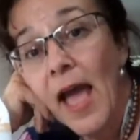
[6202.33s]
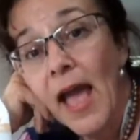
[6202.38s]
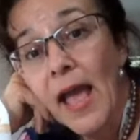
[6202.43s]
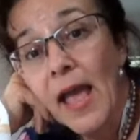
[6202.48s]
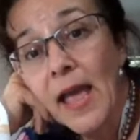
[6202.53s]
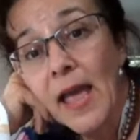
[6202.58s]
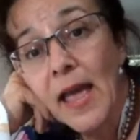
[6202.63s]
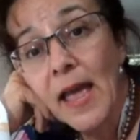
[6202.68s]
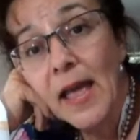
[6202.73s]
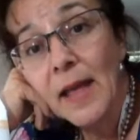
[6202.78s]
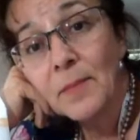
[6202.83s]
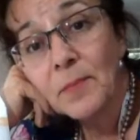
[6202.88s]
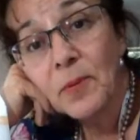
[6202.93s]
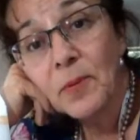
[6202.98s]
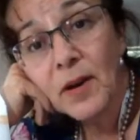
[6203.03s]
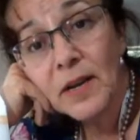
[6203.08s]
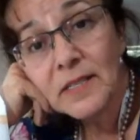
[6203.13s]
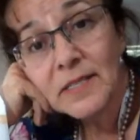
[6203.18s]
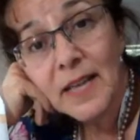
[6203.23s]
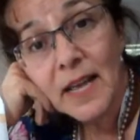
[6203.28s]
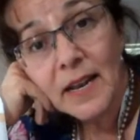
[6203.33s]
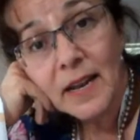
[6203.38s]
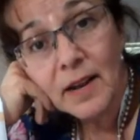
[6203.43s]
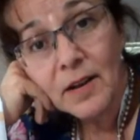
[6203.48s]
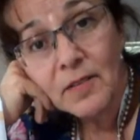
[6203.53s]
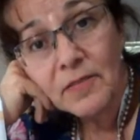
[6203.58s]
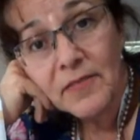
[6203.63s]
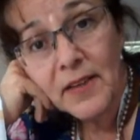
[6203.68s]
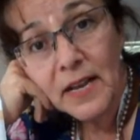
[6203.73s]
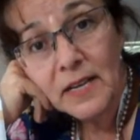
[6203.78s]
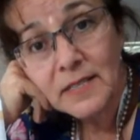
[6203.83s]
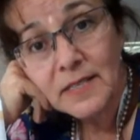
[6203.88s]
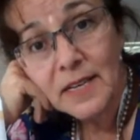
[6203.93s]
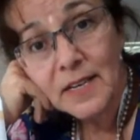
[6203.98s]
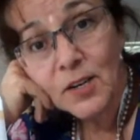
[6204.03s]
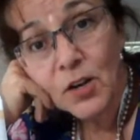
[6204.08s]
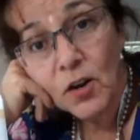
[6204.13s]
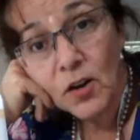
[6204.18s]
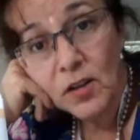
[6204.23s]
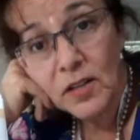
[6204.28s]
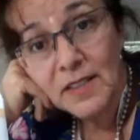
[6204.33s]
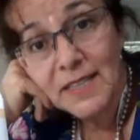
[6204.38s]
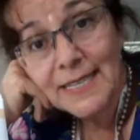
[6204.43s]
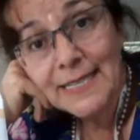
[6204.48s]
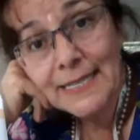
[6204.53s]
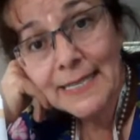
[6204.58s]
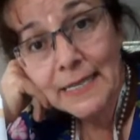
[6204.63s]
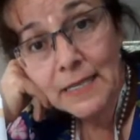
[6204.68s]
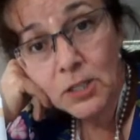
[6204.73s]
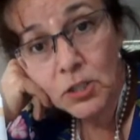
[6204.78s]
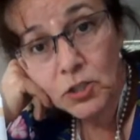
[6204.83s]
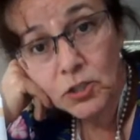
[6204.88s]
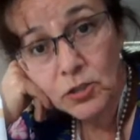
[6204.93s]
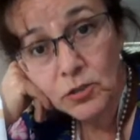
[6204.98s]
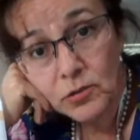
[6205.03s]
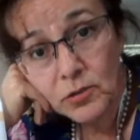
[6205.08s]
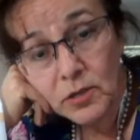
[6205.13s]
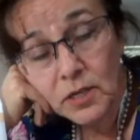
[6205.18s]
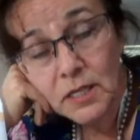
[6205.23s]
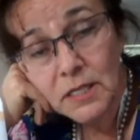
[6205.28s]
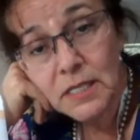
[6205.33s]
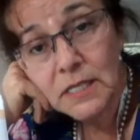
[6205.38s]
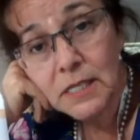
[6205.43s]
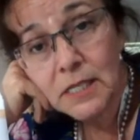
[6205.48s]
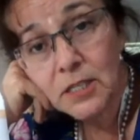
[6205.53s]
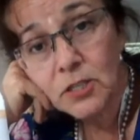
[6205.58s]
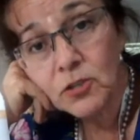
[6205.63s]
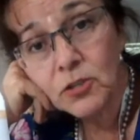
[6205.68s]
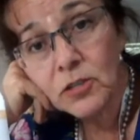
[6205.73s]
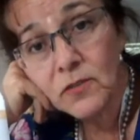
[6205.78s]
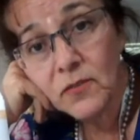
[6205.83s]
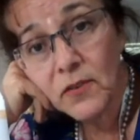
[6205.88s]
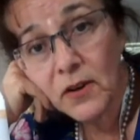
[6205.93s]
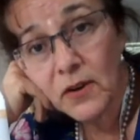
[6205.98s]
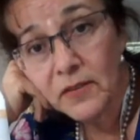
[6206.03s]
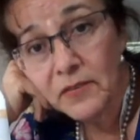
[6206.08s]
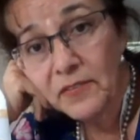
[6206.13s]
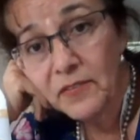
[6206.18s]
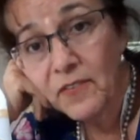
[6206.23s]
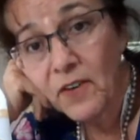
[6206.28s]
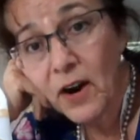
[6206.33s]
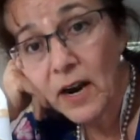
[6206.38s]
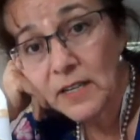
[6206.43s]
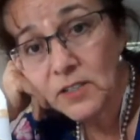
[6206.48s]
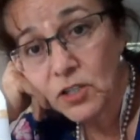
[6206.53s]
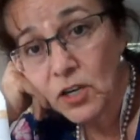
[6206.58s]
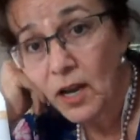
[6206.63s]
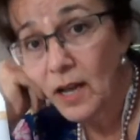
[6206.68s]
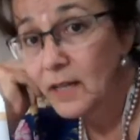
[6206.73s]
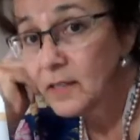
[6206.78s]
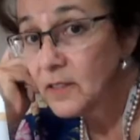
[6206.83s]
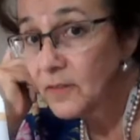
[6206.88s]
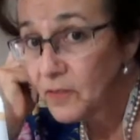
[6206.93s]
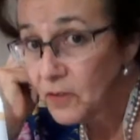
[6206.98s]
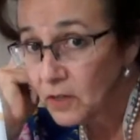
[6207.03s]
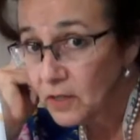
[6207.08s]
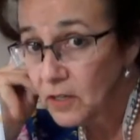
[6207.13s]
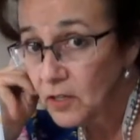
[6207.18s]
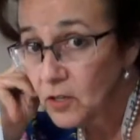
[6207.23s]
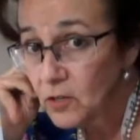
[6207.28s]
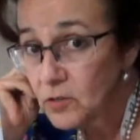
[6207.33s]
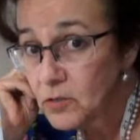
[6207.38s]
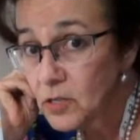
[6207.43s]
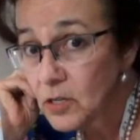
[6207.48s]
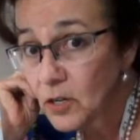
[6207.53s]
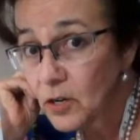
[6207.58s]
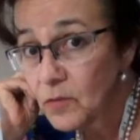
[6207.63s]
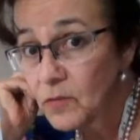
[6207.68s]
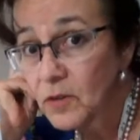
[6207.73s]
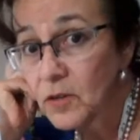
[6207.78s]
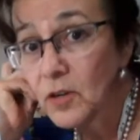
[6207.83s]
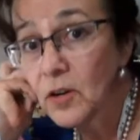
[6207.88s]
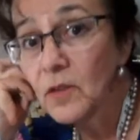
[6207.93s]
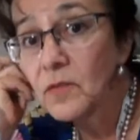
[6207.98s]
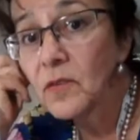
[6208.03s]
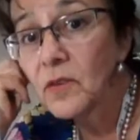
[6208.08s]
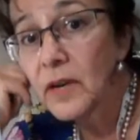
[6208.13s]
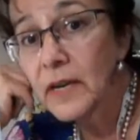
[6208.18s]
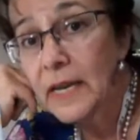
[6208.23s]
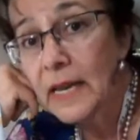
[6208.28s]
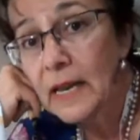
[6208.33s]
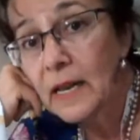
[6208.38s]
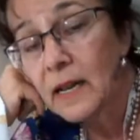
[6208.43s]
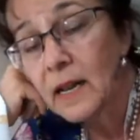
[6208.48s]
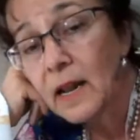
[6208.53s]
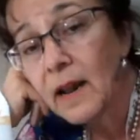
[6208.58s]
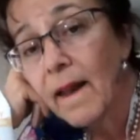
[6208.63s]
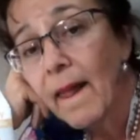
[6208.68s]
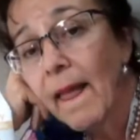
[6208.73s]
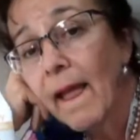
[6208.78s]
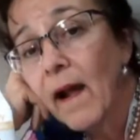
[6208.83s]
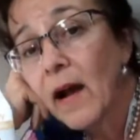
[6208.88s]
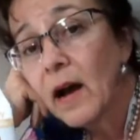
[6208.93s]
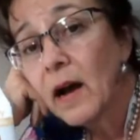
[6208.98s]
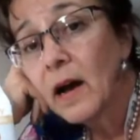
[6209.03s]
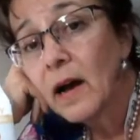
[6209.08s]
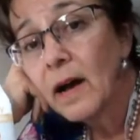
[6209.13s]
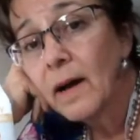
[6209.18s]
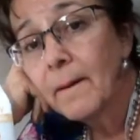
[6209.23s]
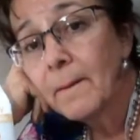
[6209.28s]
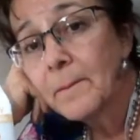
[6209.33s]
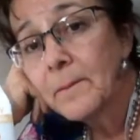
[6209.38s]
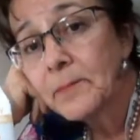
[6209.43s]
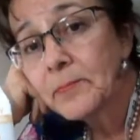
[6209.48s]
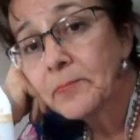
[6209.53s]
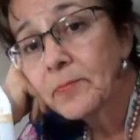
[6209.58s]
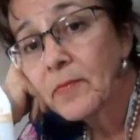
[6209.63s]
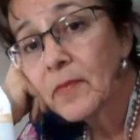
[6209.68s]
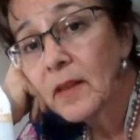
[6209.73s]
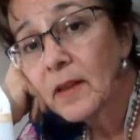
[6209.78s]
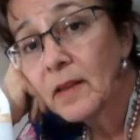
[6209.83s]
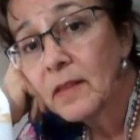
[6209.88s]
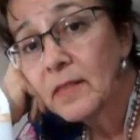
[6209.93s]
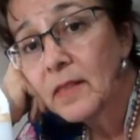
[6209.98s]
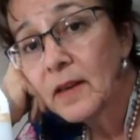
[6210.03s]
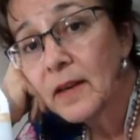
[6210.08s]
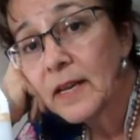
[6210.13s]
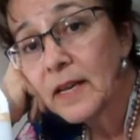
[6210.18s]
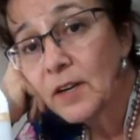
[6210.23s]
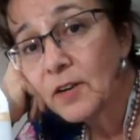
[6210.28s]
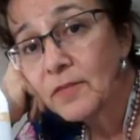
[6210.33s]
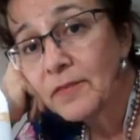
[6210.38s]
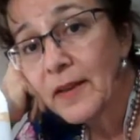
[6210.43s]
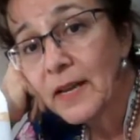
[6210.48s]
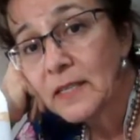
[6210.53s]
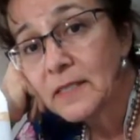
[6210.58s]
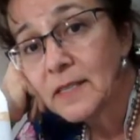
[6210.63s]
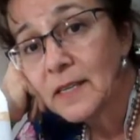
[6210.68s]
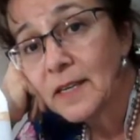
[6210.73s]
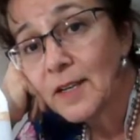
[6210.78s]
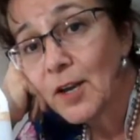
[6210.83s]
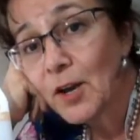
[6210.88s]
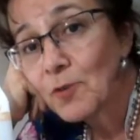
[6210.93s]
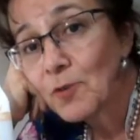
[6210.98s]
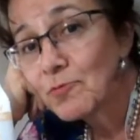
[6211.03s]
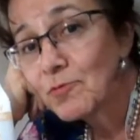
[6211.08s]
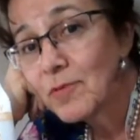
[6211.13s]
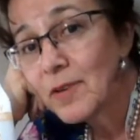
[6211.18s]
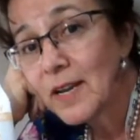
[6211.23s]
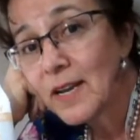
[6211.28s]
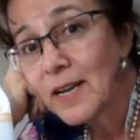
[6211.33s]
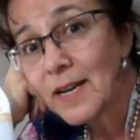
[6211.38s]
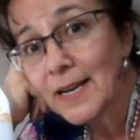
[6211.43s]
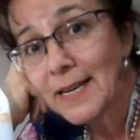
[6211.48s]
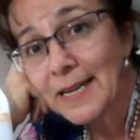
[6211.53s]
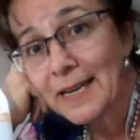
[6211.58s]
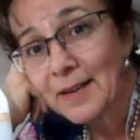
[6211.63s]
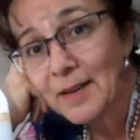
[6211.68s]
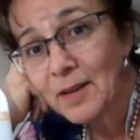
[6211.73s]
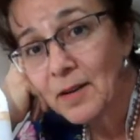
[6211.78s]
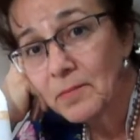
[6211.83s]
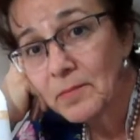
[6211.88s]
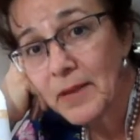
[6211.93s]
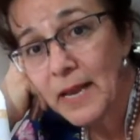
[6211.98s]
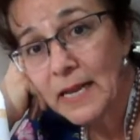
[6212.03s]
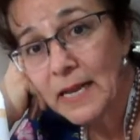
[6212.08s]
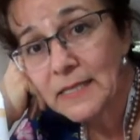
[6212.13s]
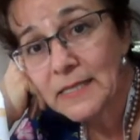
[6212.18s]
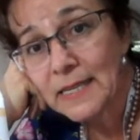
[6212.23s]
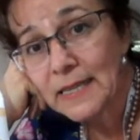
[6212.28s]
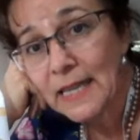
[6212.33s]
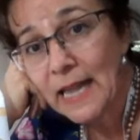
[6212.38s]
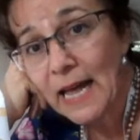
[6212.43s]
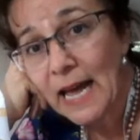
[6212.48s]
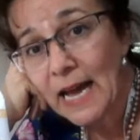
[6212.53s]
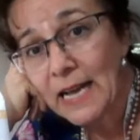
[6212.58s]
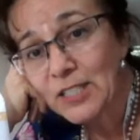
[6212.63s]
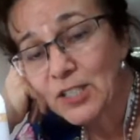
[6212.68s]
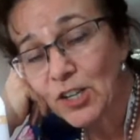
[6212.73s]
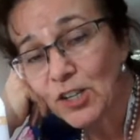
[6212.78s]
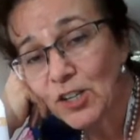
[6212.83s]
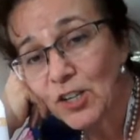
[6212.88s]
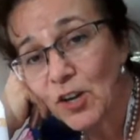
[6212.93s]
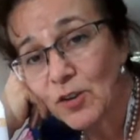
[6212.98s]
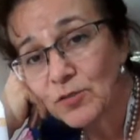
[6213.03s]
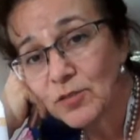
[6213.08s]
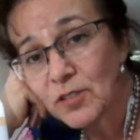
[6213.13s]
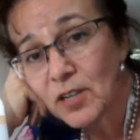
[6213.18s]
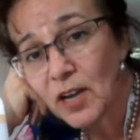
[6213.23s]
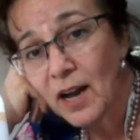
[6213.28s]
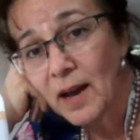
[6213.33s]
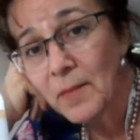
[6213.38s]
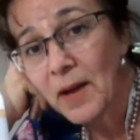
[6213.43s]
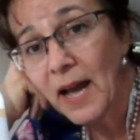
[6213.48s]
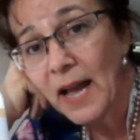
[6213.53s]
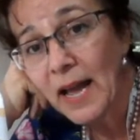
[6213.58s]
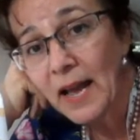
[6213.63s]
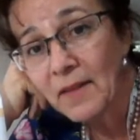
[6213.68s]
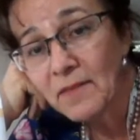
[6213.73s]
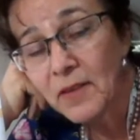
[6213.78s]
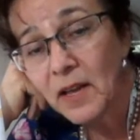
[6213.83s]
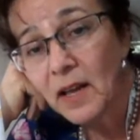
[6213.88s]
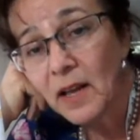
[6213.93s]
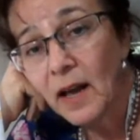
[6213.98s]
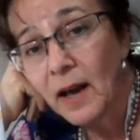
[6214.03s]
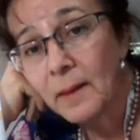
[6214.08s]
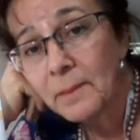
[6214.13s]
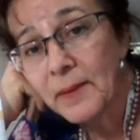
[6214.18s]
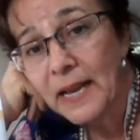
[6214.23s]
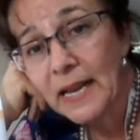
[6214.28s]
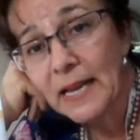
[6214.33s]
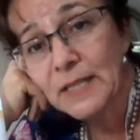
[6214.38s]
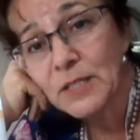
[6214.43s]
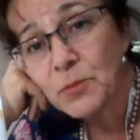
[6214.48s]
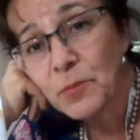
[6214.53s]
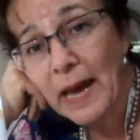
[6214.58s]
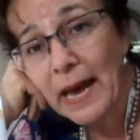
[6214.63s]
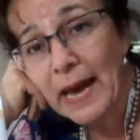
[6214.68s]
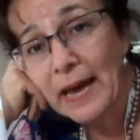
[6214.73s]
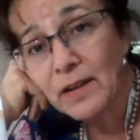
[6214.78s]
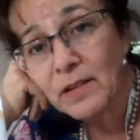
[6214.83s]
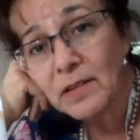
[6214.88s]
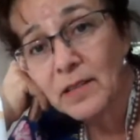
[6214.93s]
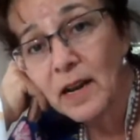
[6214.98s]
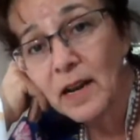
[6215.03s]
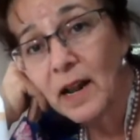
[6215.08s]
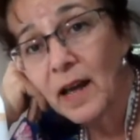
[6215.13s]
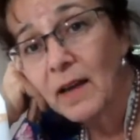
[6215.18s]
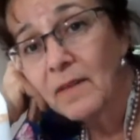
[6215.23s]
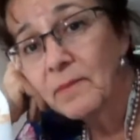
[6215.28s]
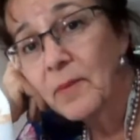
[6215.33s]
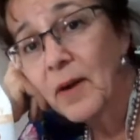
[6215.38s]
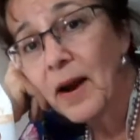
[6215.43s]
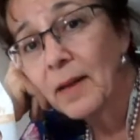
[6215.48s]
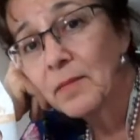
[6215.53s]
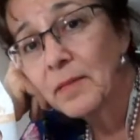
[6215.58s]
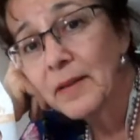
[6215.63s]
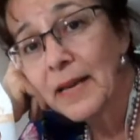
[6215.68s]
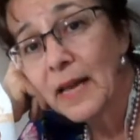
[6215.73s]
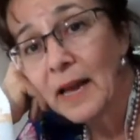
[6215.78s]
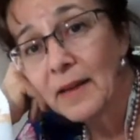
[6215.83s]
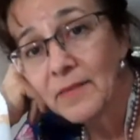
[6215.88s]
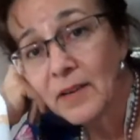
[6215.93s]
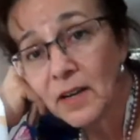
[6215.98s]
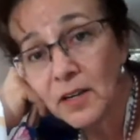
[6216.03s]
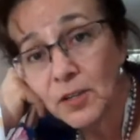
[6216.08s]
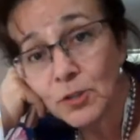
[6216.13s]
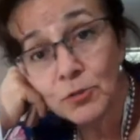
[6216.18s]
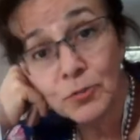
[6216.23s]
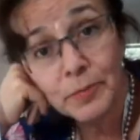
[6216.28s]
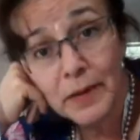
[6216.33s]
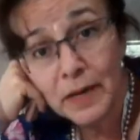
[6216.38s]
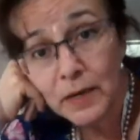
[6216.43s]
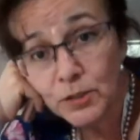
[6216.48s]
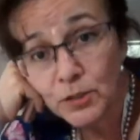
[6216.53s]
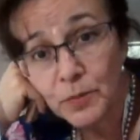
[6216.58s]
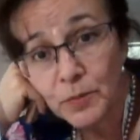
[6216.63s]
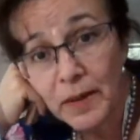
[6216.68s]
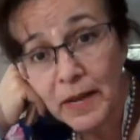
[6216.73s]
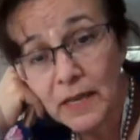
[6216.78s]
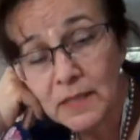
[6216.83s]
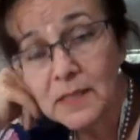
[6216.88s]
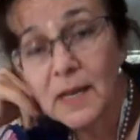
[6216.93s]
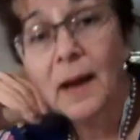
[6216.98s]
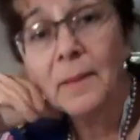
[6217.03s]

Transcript: and press that interfacing on the tissue because the tissue is very fragile. And if you're going to use it over and over again, the interfacing really makes it last a long time. I have a pants pattern that I probably have 100 pairs of pants.